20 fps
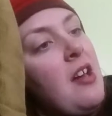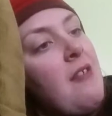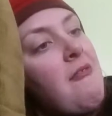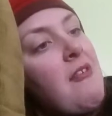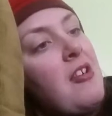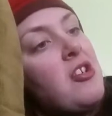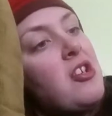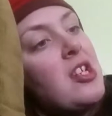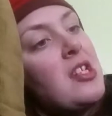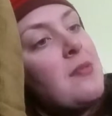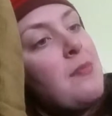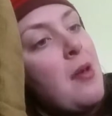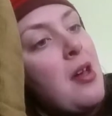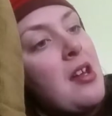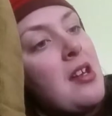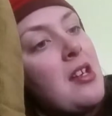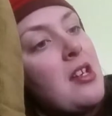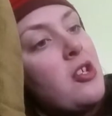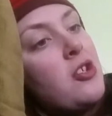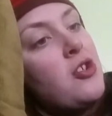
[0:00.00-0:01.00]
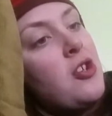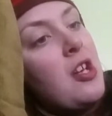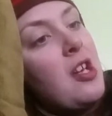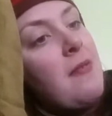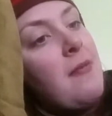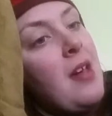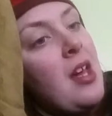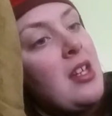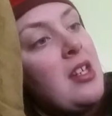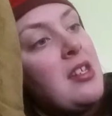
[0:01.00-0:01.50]
Frederick spotted a string
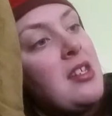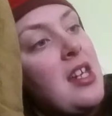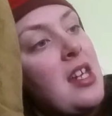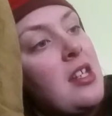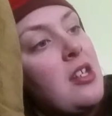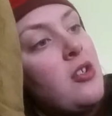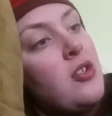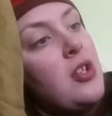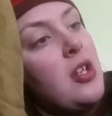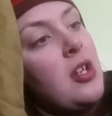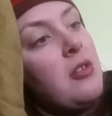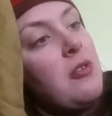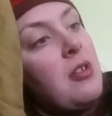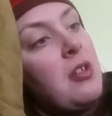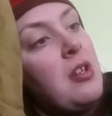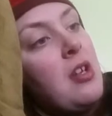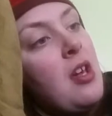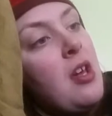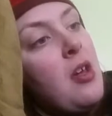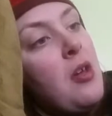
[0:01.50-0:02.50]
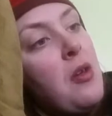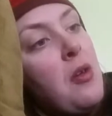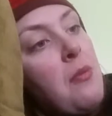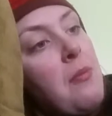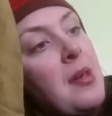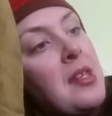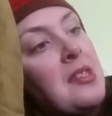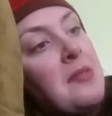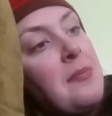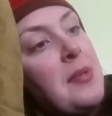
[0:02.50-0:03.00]
of unattended children, who
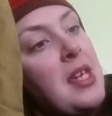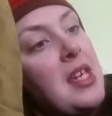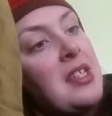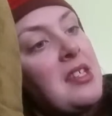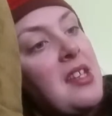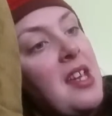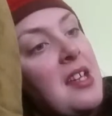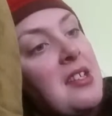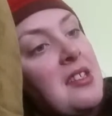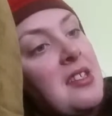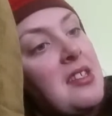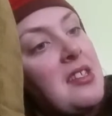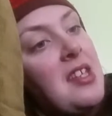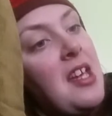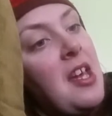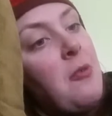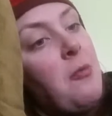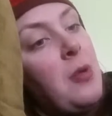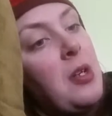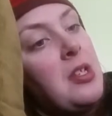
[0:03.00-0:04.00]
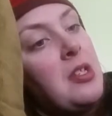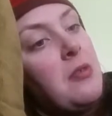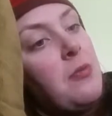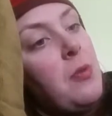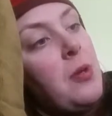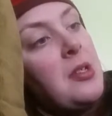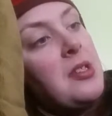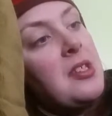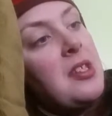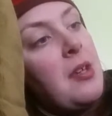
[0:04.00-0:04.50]
must be his cousins, and went
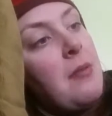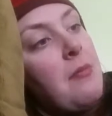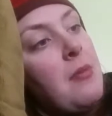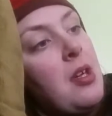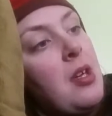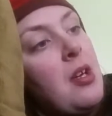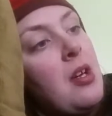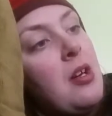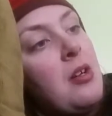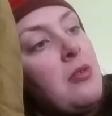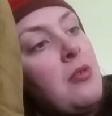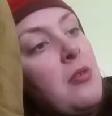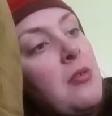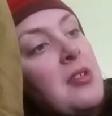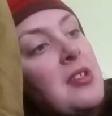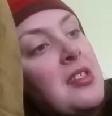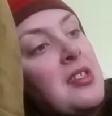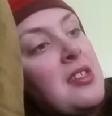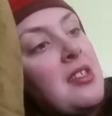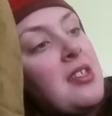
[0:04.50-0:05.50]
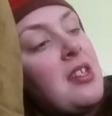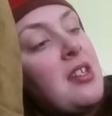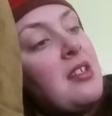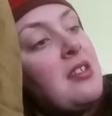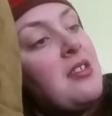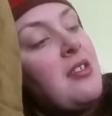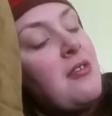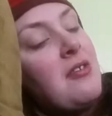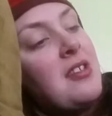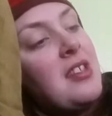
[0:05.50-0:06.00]
towards them,
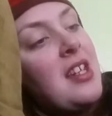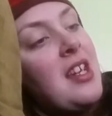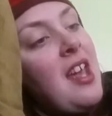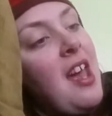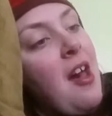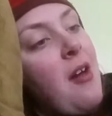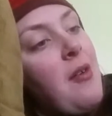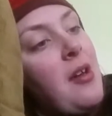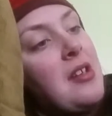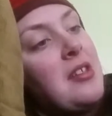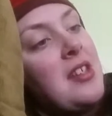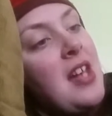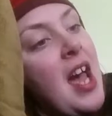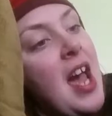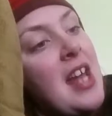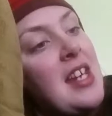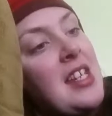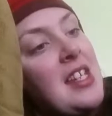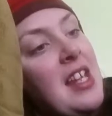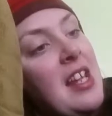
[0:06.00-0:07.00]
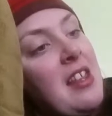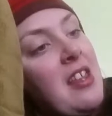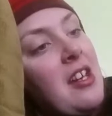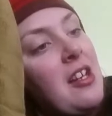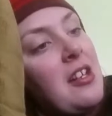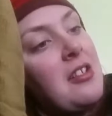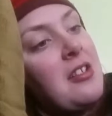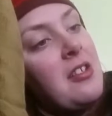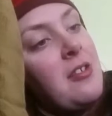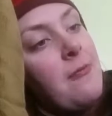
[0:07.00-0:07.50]
noticing how untidy they
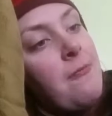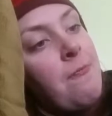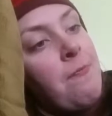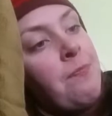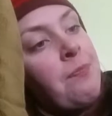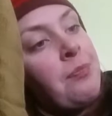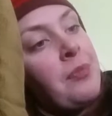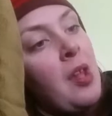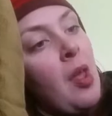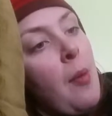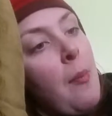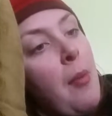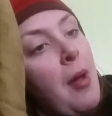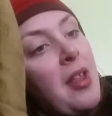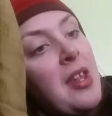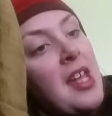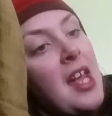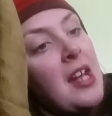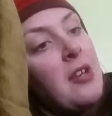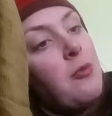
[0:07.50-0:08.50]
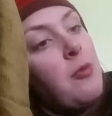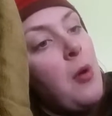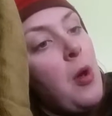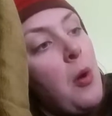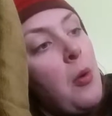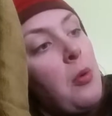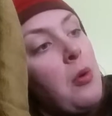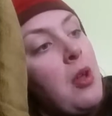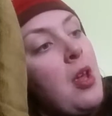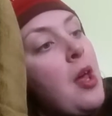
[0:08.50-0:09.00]
looked. Polly had
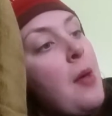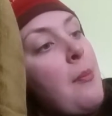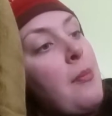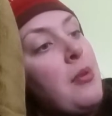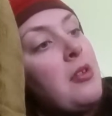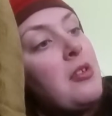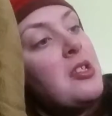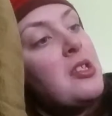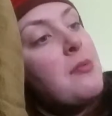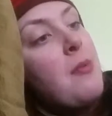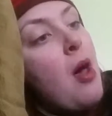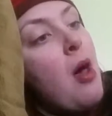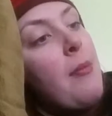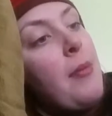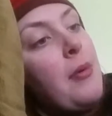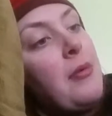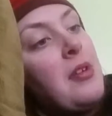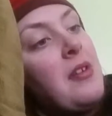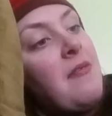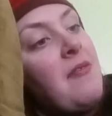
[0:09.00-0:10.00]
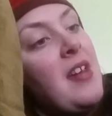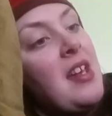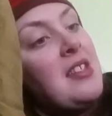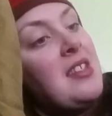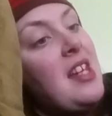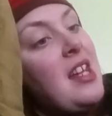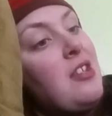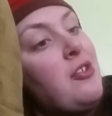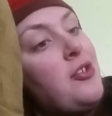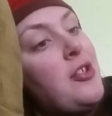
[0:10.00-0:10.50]
grown, but her small bony face
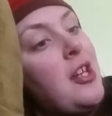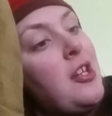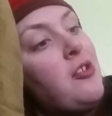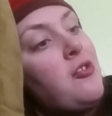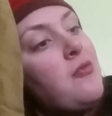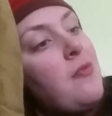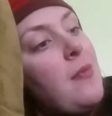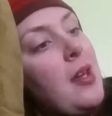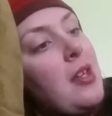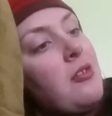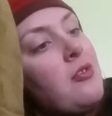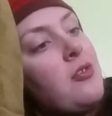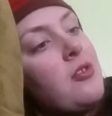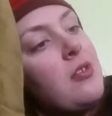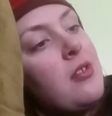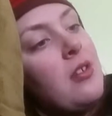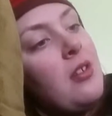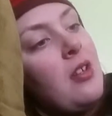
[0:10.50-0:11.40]
hadn't changed much.